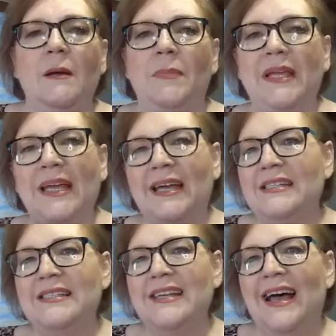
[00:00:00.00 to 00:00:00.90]

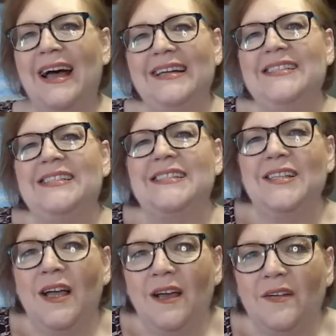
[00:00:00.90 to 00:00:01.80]
because I just
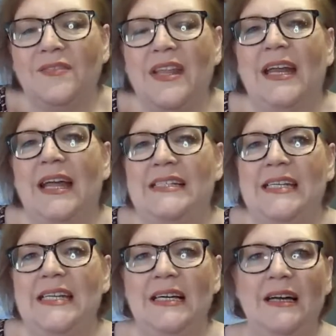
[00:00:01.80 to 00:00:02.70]
loved that
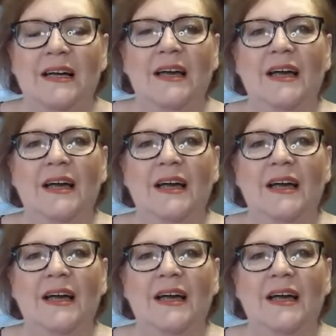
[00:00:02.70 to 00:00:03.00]
idea